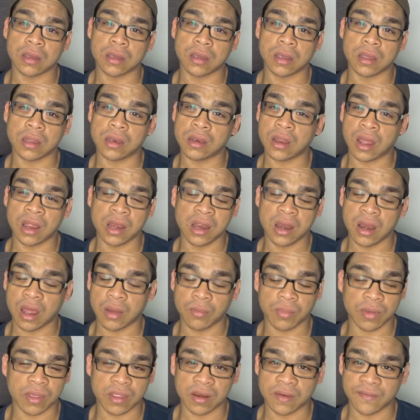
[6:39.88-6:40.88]
in ninety-nine
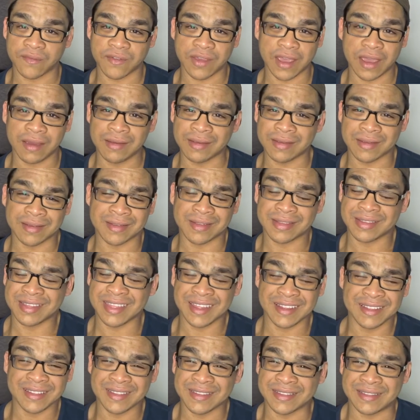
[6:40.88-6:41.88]
percent of cases,
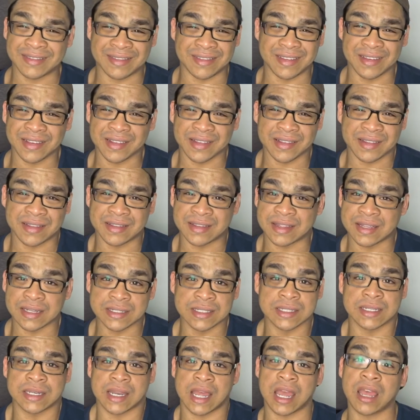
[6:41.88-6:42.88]
that just
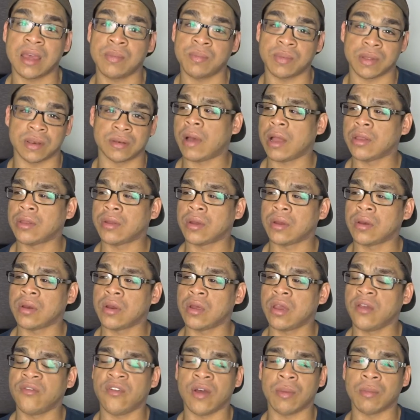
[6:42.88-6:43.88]
doesn't happen. I don't know
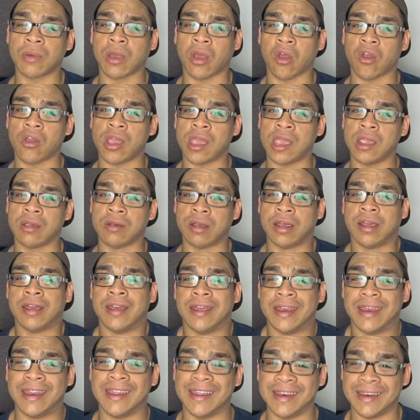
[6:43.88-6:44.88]
if I'm
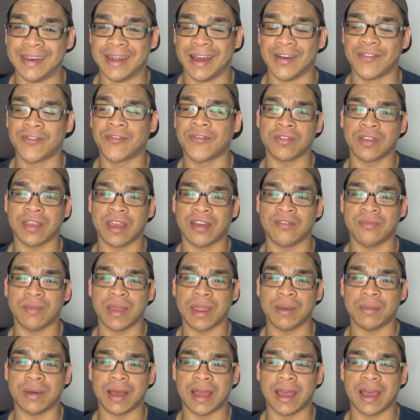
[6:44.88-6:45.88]
coherent enough to have
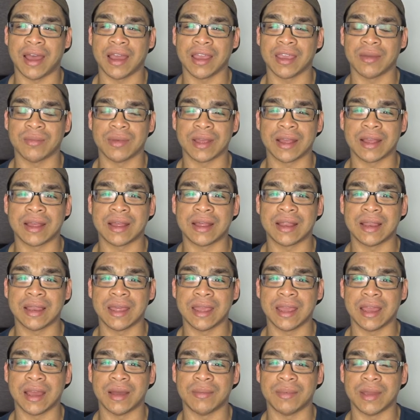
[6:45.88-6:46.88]
made my argument
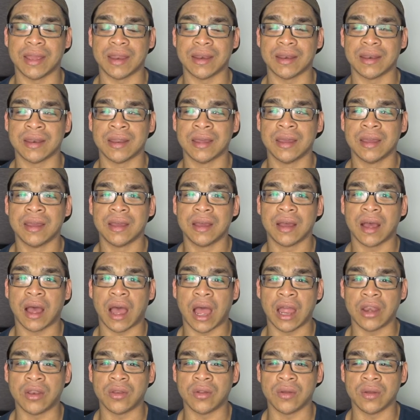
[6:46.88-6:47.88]
clear. I mean,
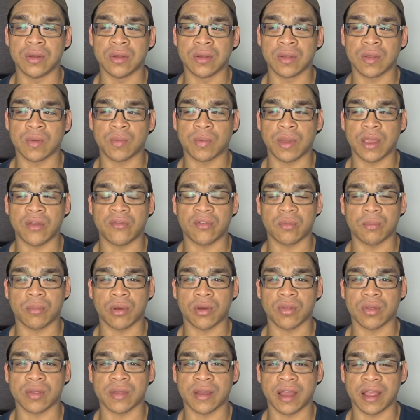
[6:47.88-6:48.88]
I do speak from
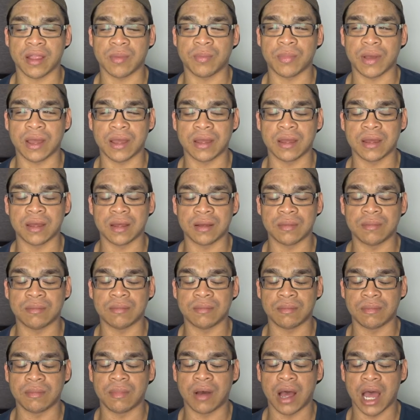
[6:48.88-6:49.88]
both sides, but
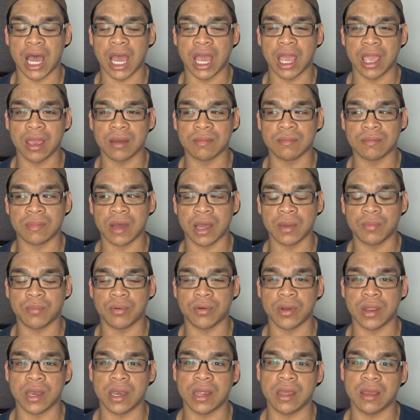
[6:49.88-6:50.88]
my my
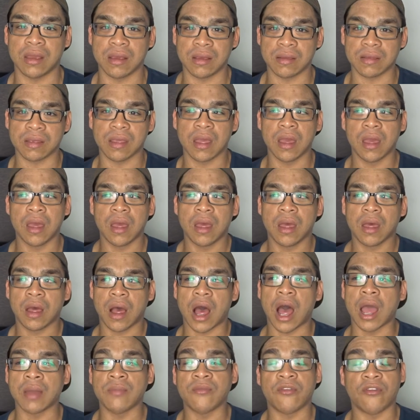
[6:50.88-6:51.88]
point is,
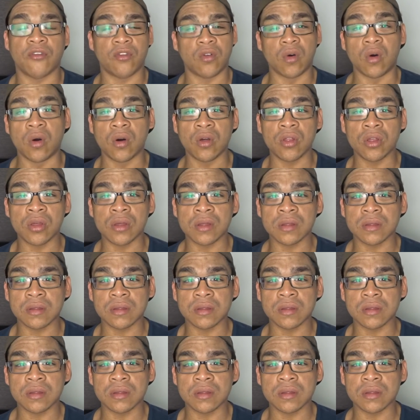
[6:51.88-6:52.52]
I'm for